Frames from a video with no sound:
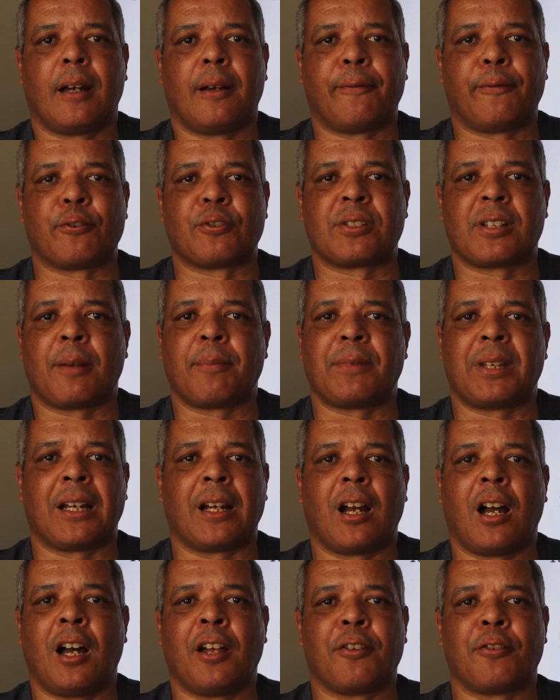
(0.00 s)
for
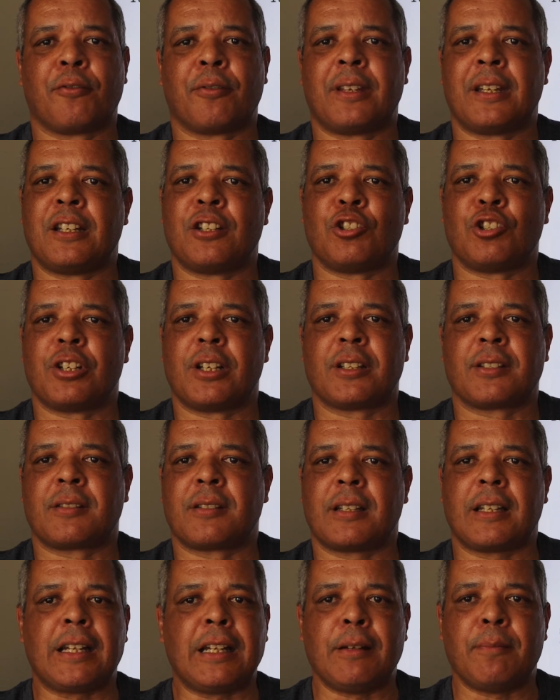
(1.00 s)
something other than
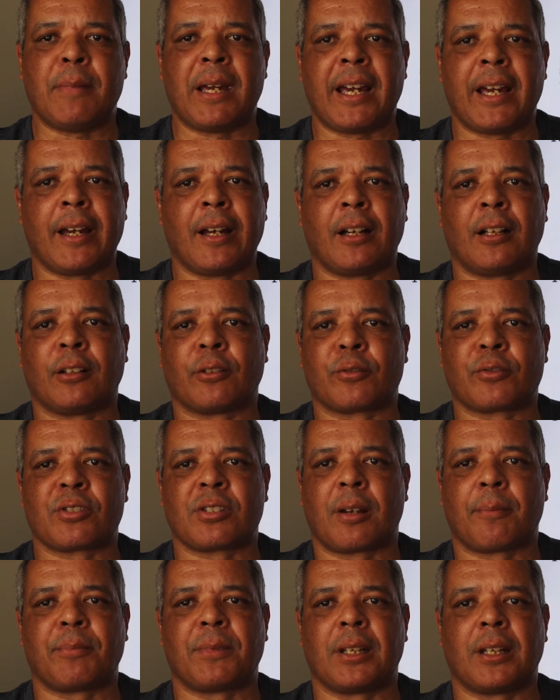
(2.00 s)
just email or
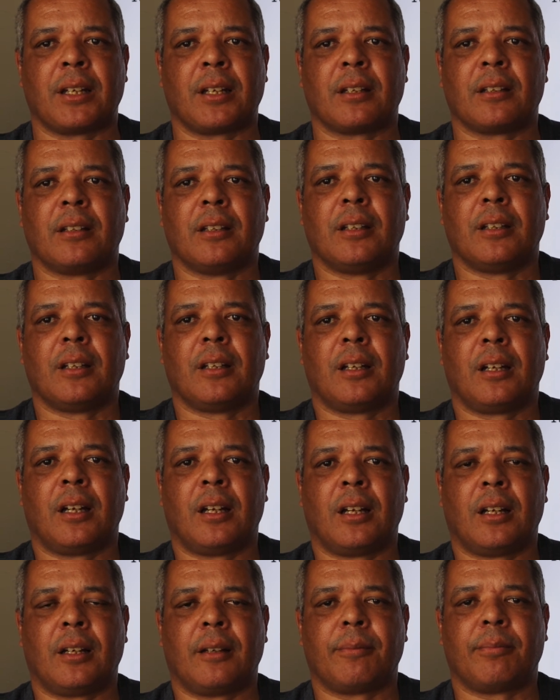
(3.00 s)
something.
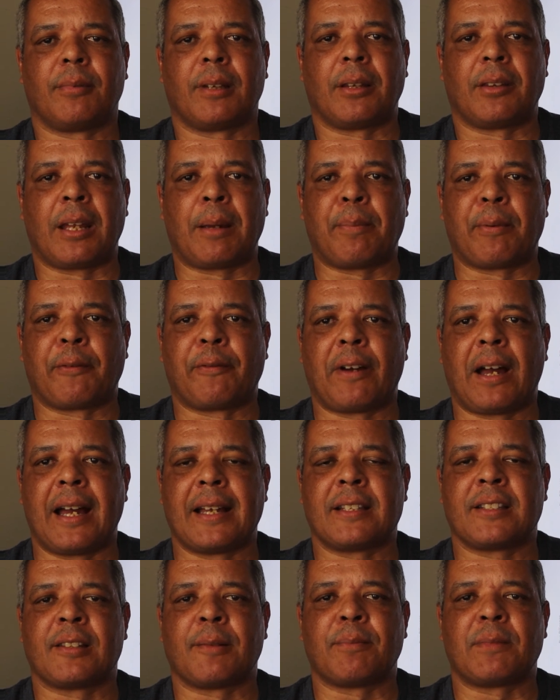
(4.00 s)
They
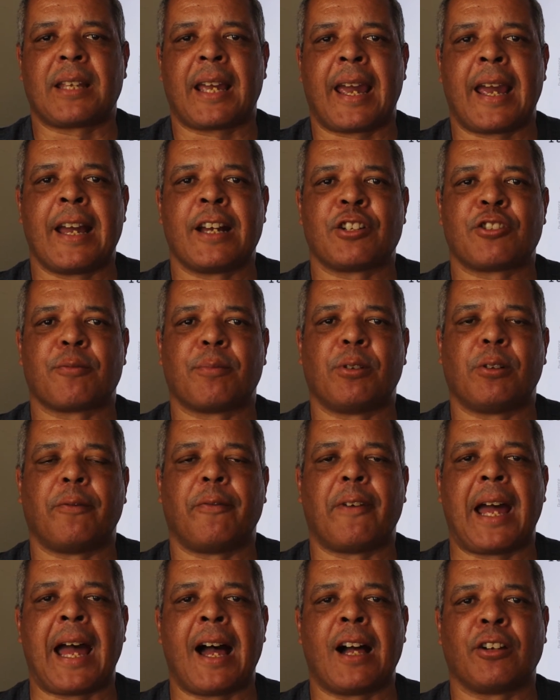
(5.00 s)
provide some tangible
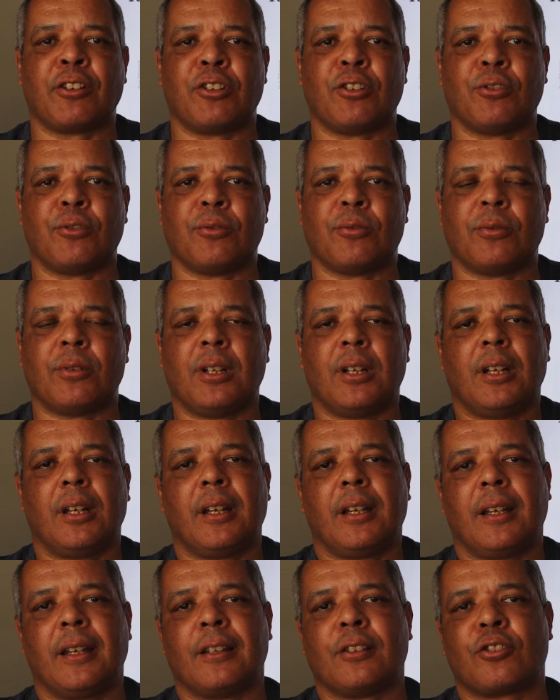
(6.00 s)
value
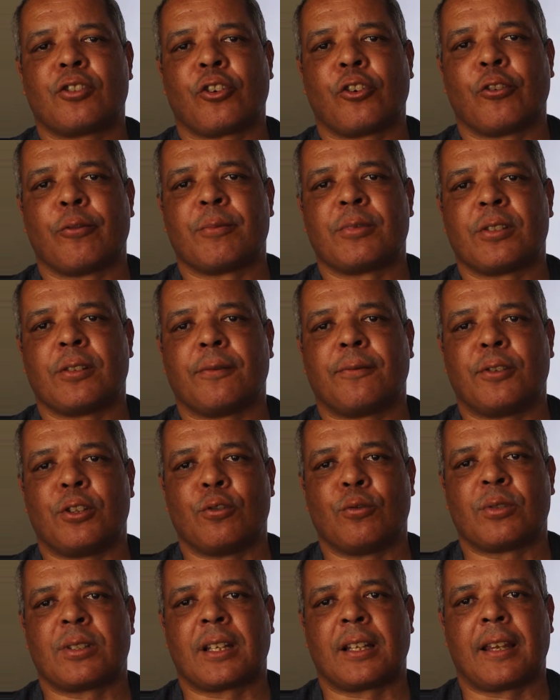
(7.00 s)
in terms of
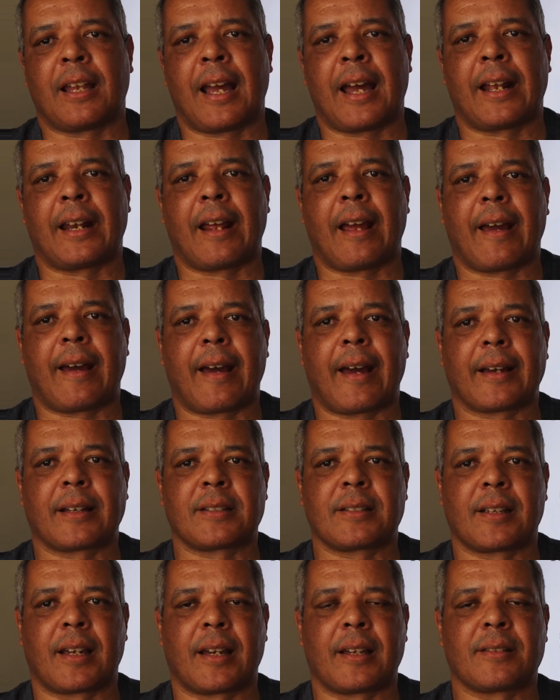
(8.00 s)
using that
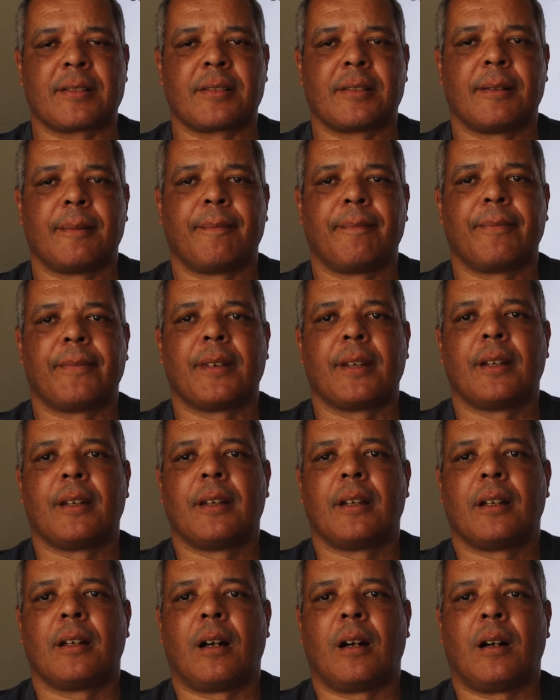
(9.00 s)
access.
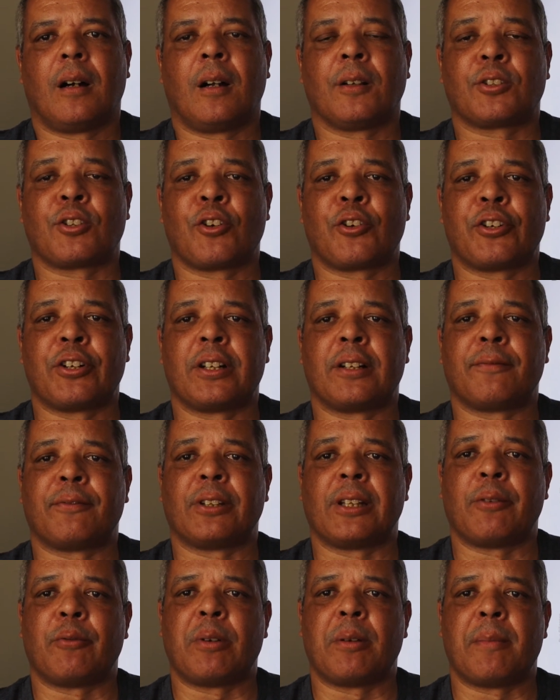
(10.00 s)

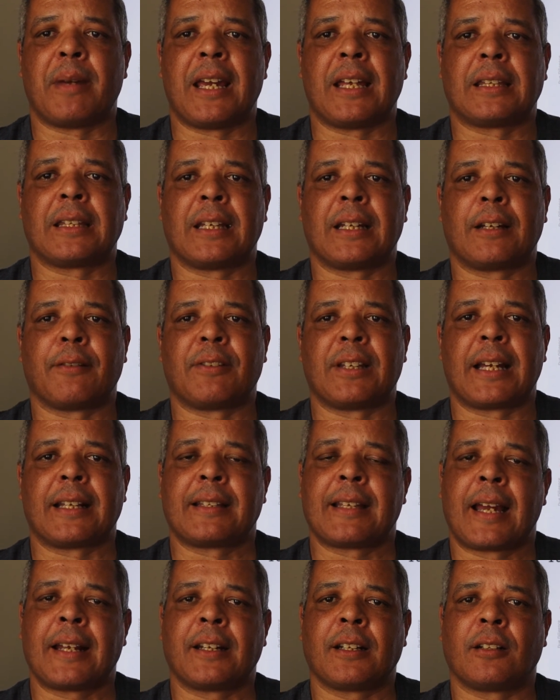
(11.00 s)
Alternatively, we may think of
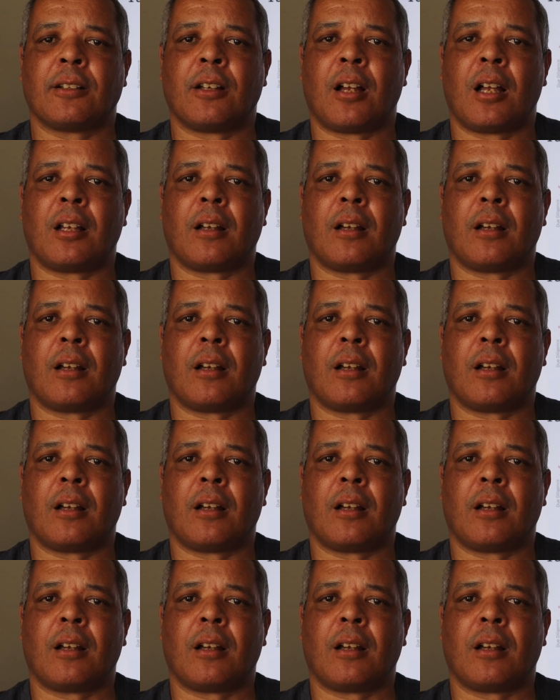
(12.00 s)
that technical